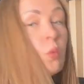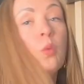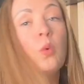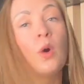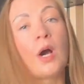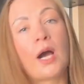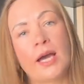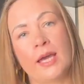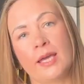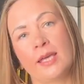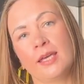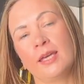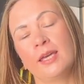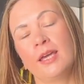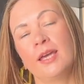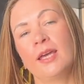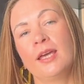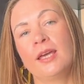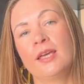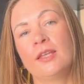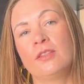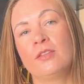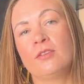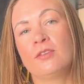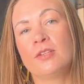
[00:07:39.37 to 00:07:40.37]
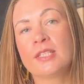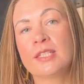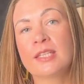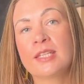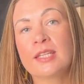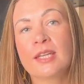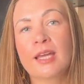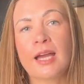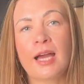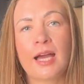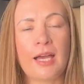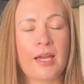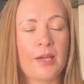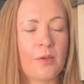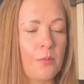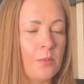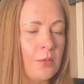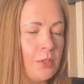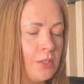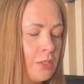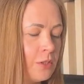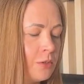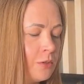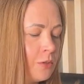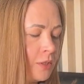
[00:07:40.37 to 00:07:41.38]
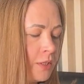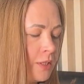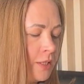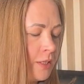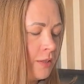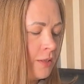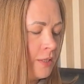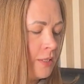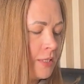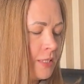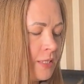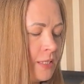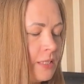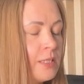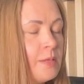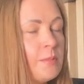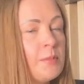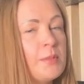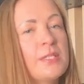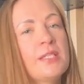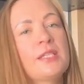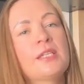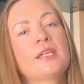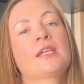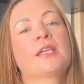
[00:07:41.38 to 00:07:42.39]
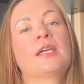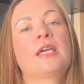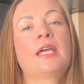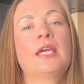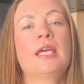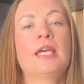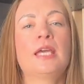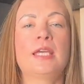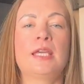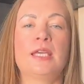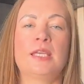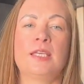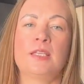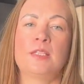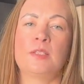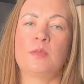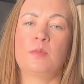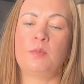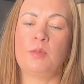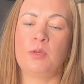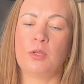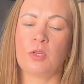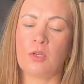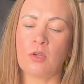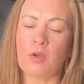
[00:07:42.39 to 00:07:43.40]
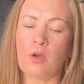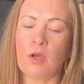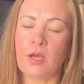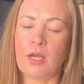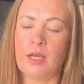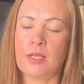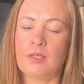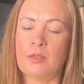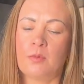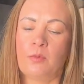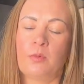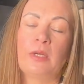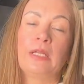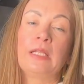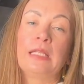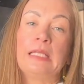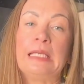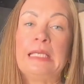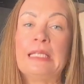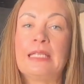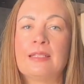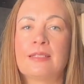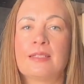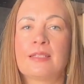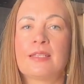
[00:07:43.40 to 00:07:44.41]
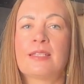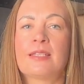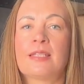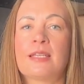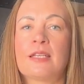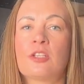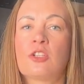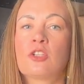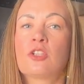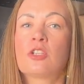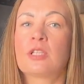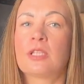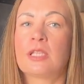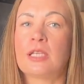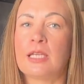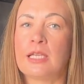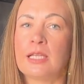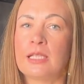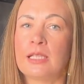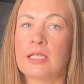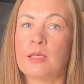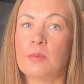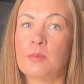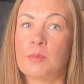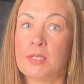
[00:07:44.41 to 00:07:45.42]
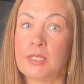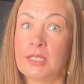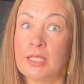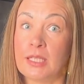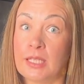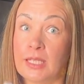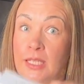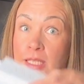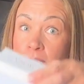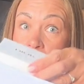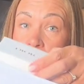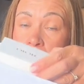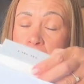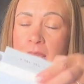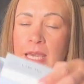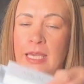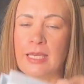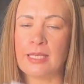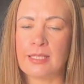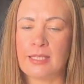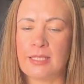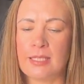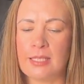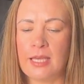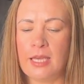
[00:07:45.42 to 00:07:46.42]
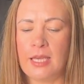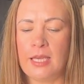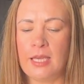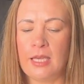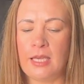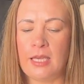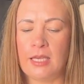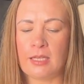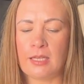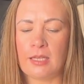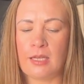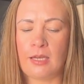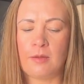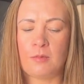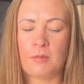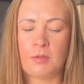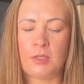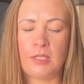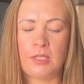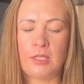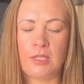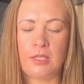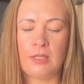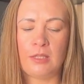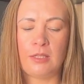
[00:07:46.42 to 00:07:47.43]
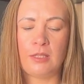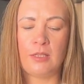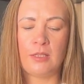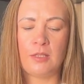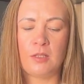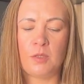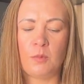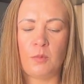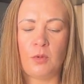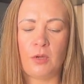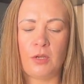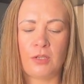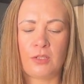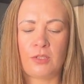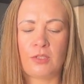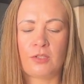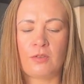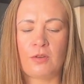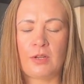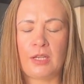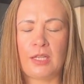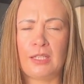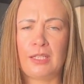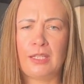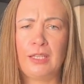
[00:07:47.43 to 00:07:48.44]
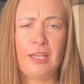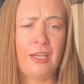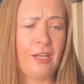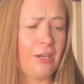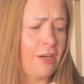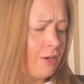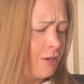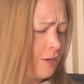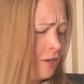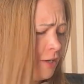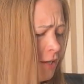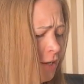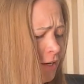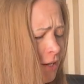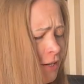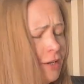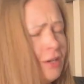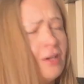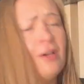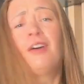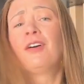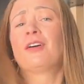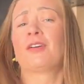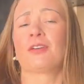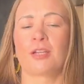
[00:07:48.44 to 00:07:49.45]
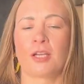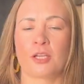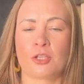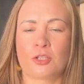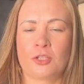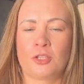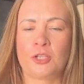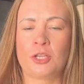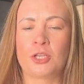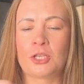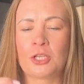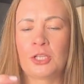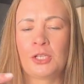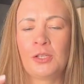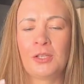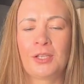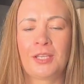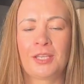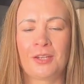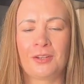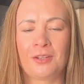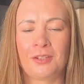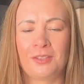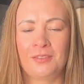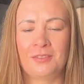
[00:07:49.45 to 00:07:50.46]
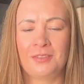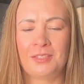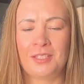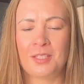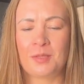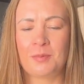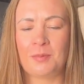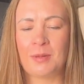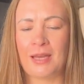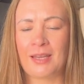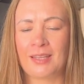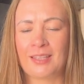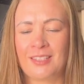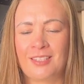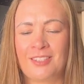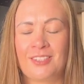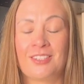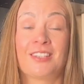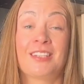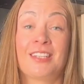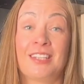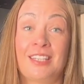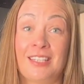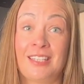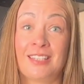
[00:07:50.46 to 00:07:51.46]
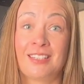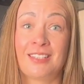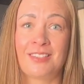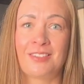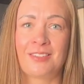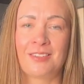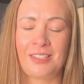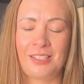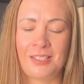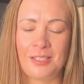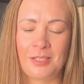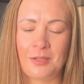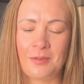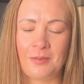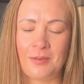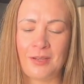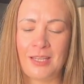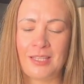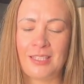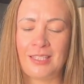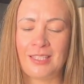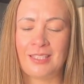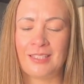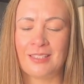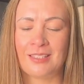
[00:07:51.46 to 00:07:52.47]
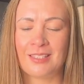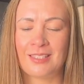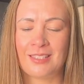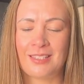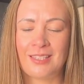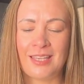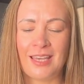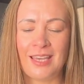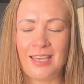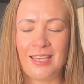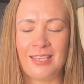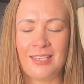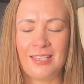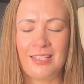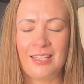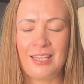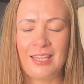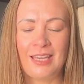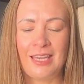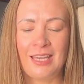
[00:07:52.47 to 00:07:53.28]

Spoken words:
why. The reason I wanted to get this lipstick is because, well, it is essentially a lipstick case. It comes in this box right here. Oh gosh, just look at all of this packaging. It is really quite insane.